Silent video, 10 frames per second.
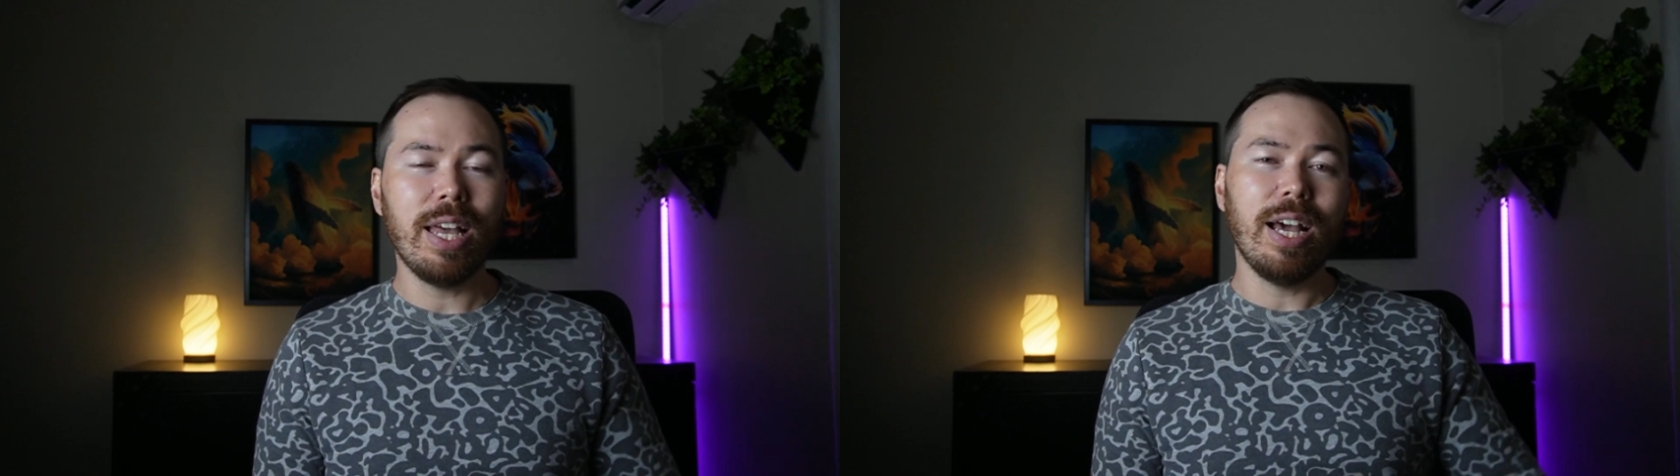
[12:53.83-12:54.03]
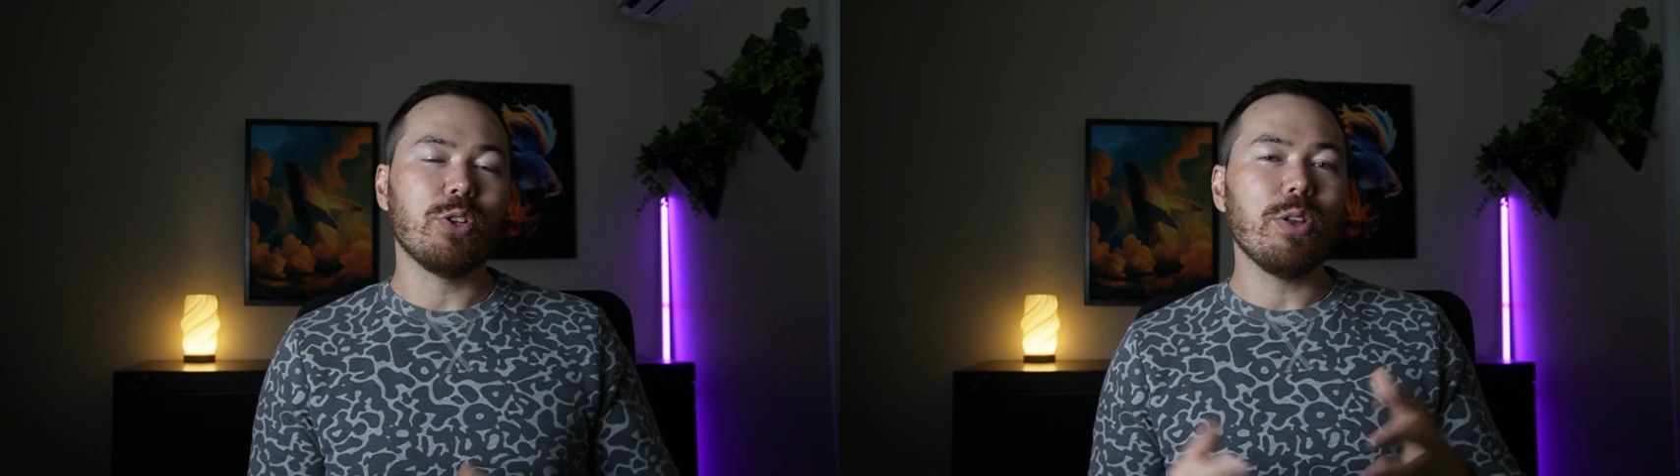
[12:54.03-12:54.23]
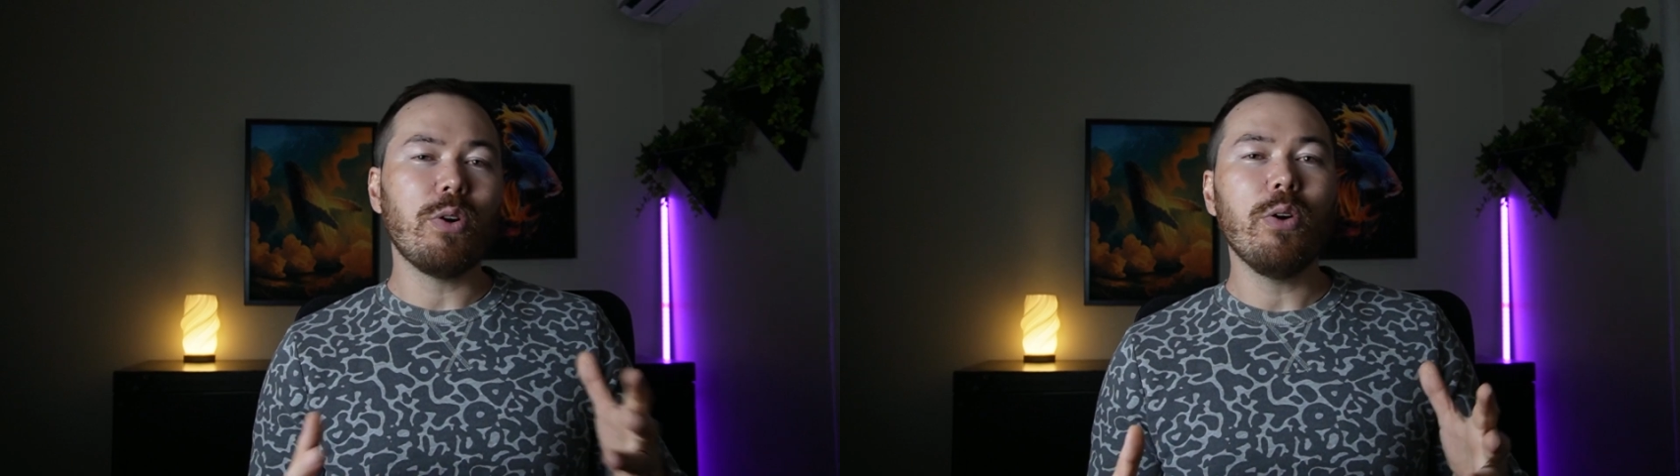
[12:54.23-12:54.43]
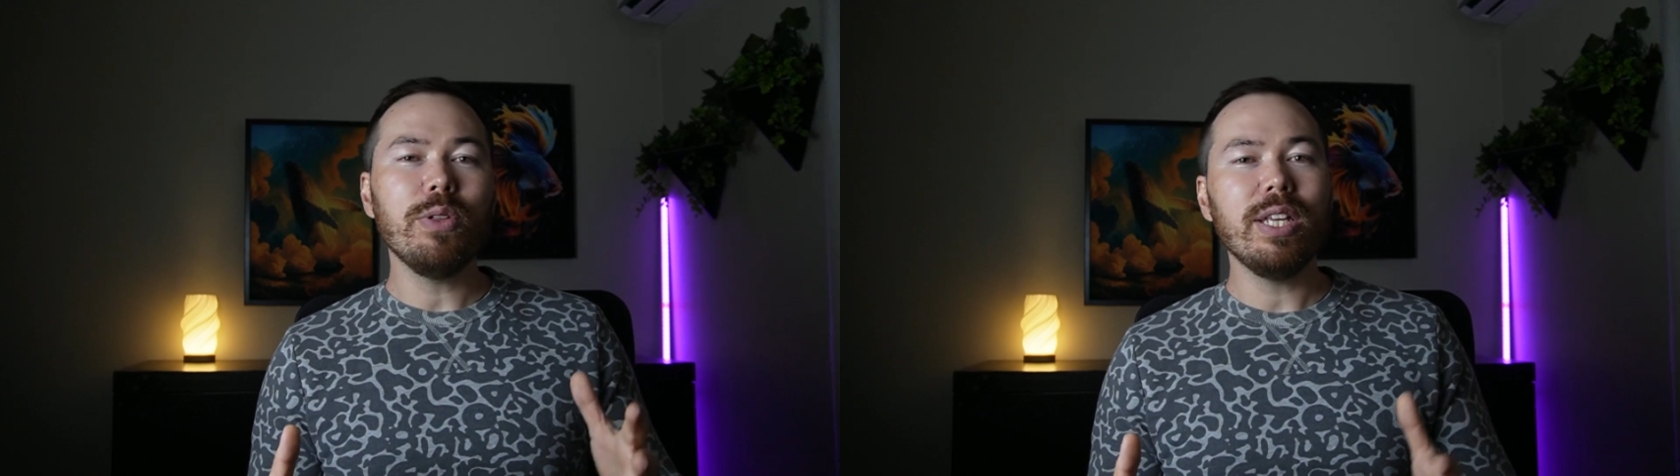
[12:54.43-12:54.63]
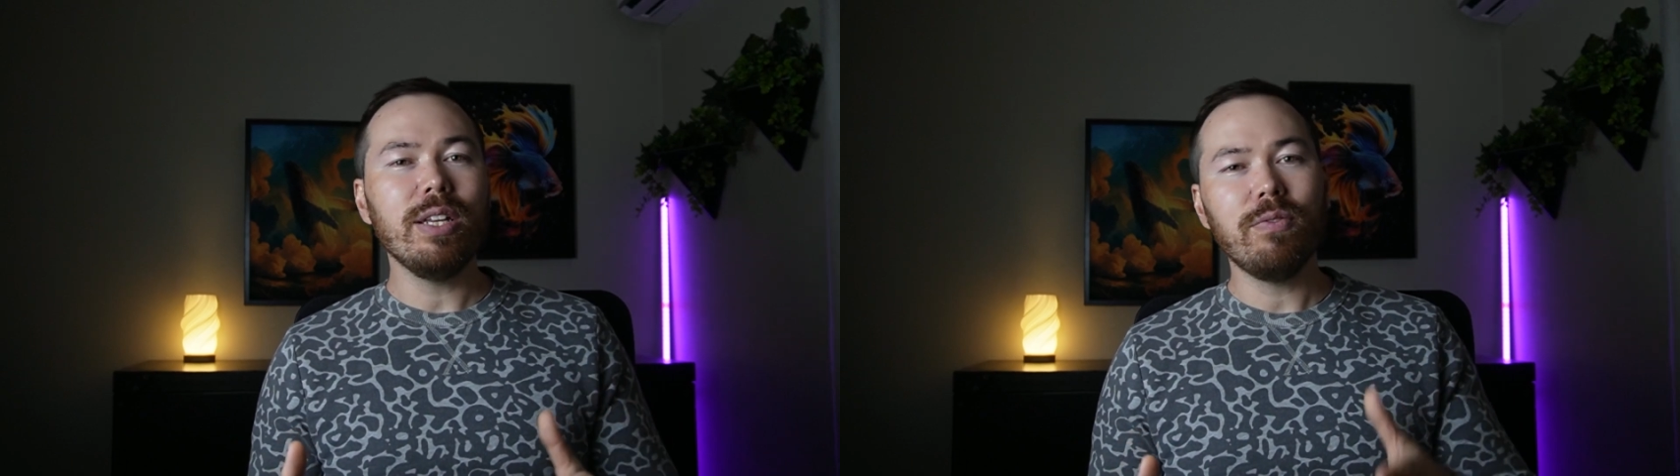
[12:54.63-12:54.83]
So they're
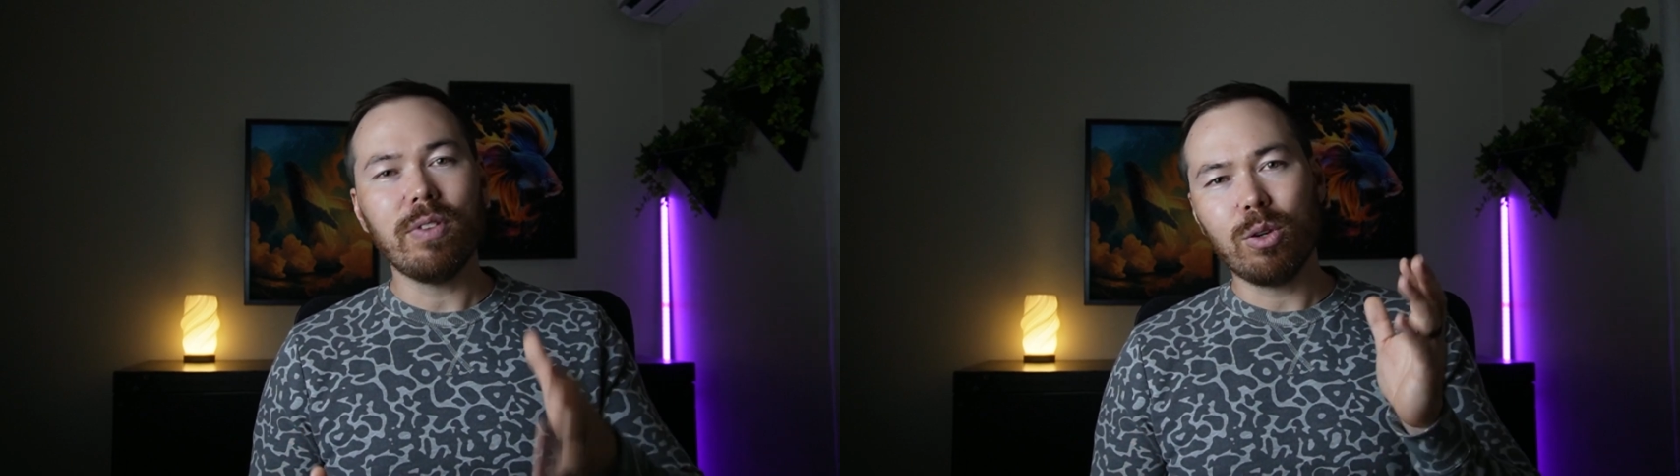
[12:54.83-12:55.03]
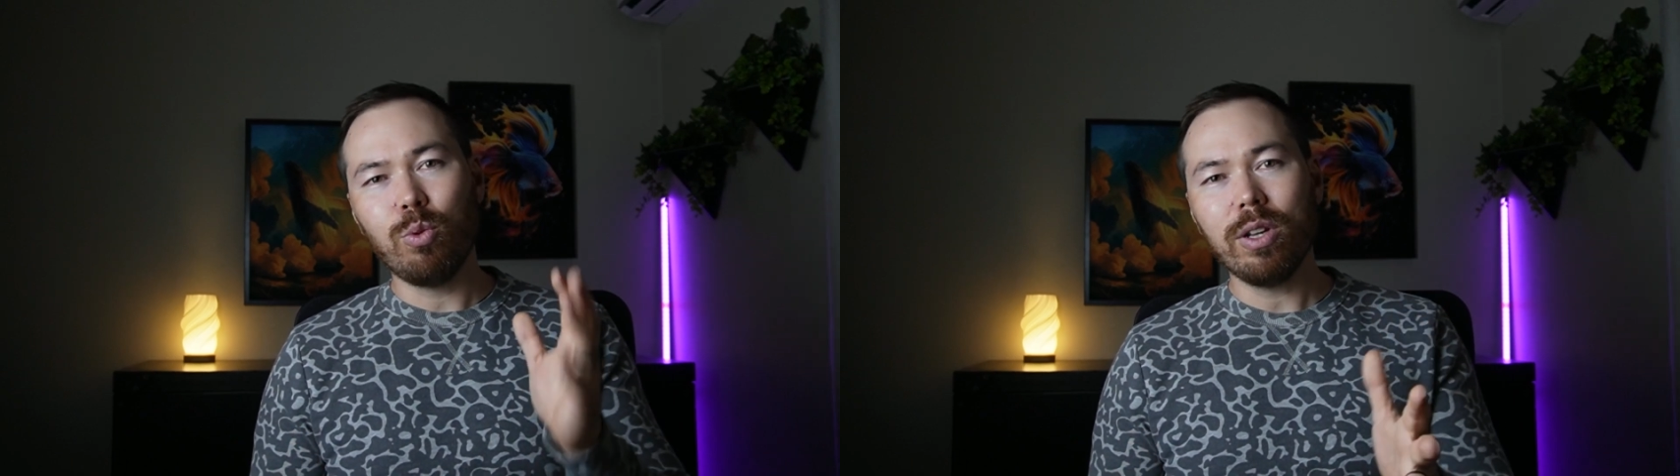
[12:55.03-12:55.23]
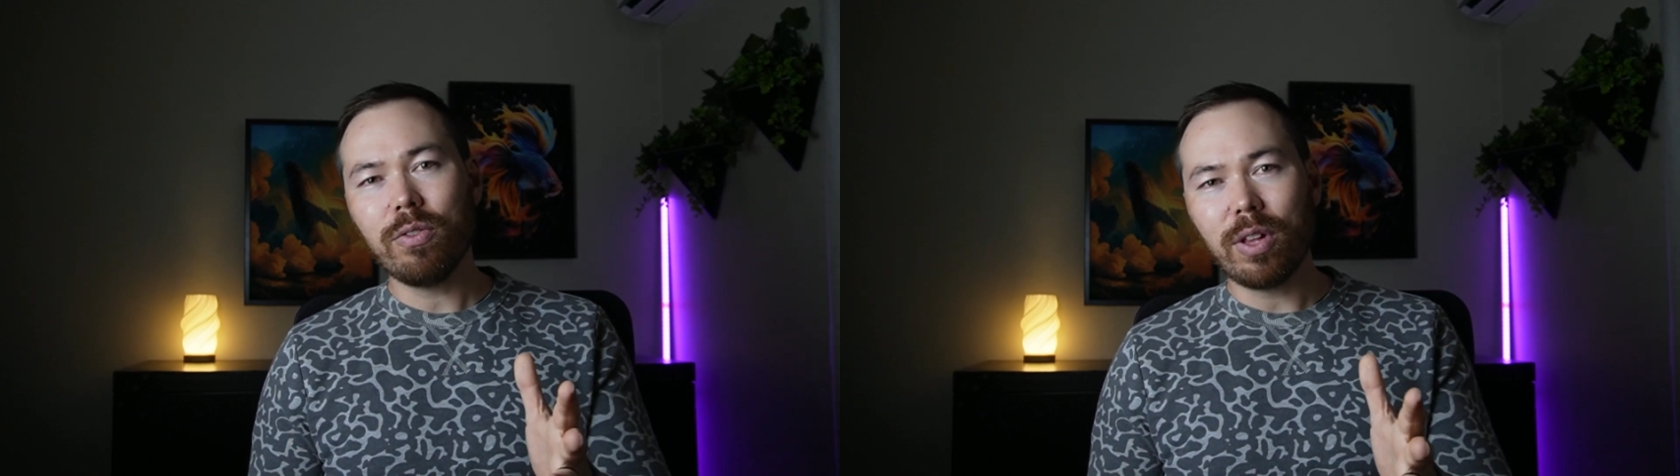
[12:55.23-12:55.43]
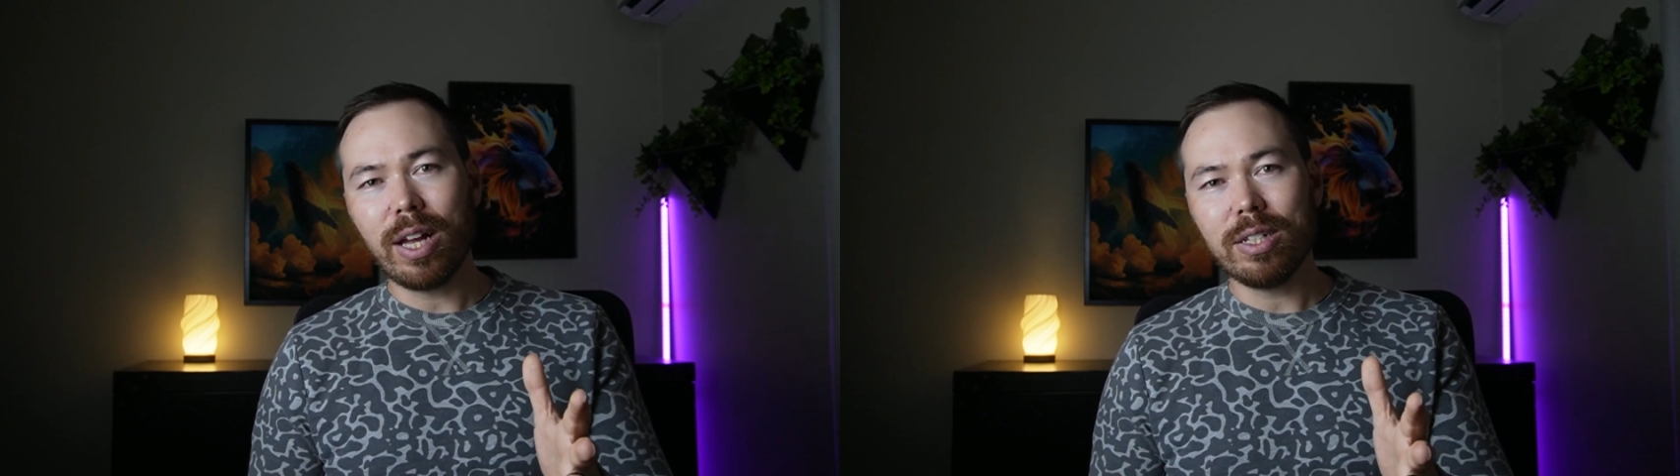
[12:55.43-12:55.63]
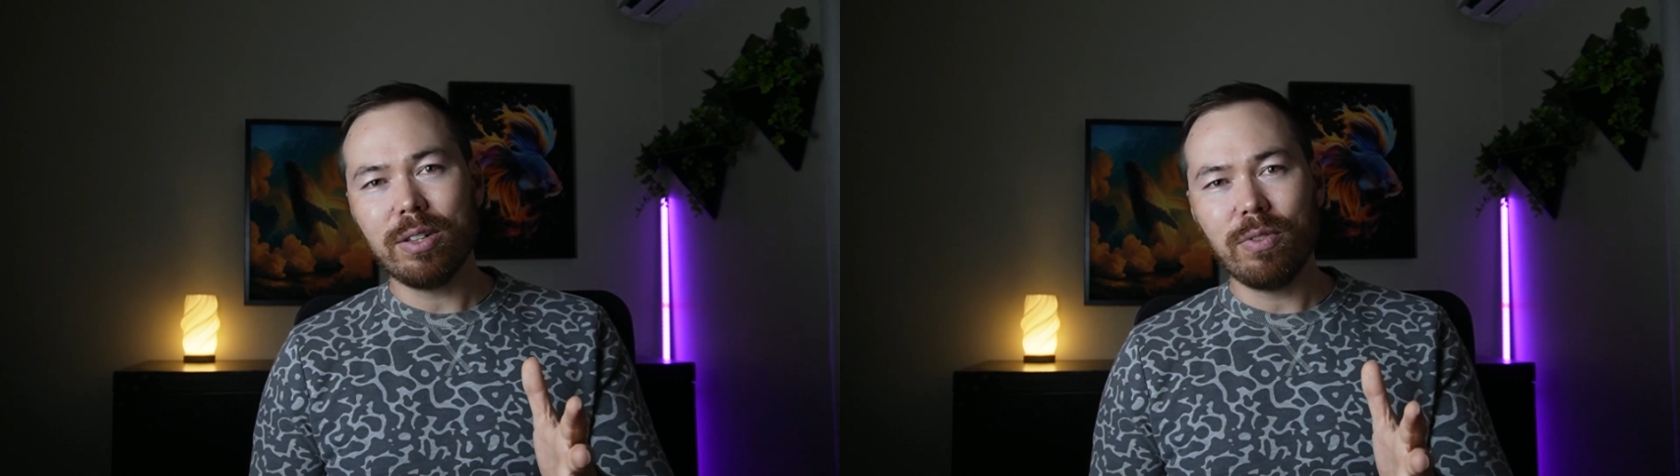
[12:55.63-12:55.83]
only in for the quick
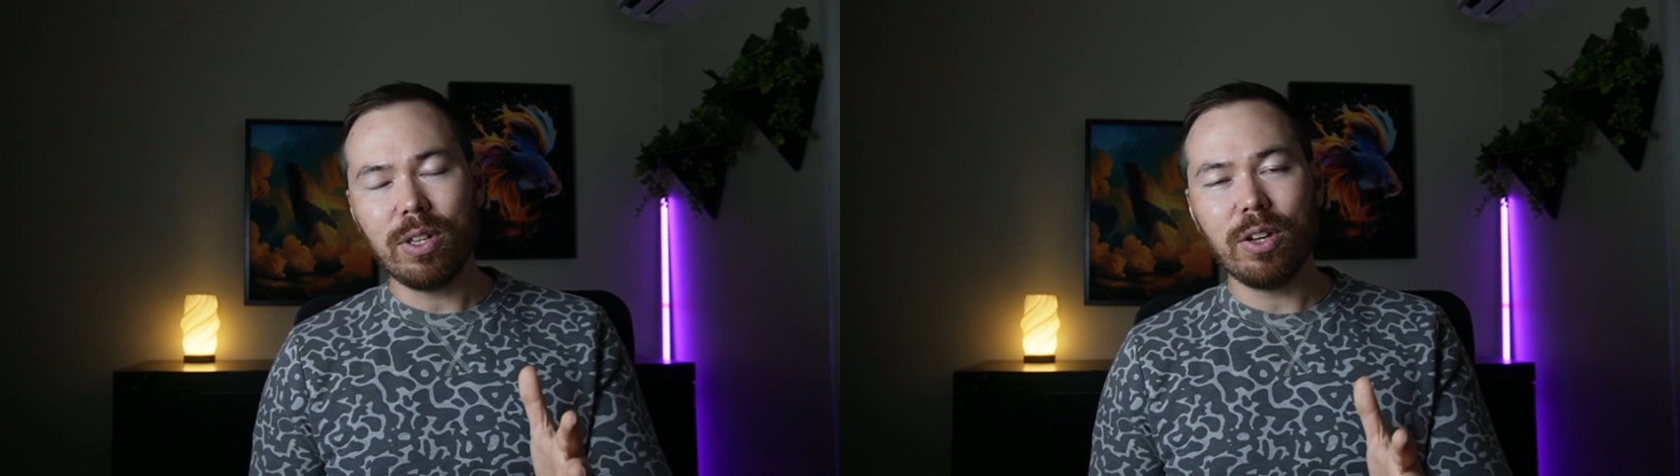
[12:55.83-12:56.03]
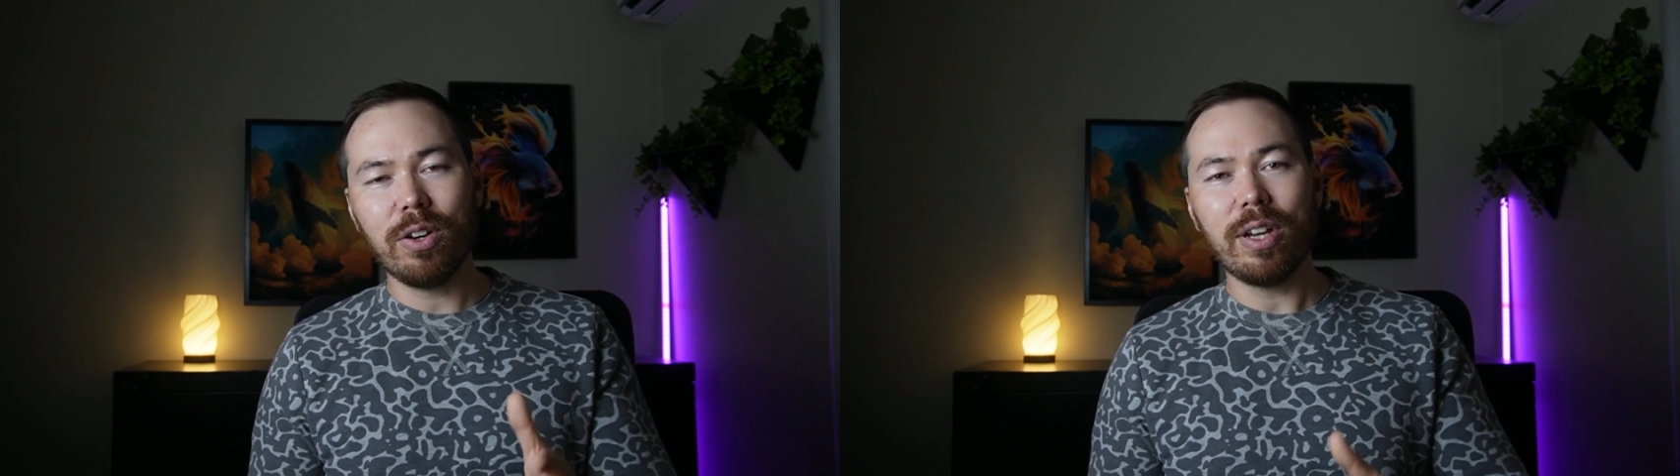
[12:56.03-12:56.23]
flashy video,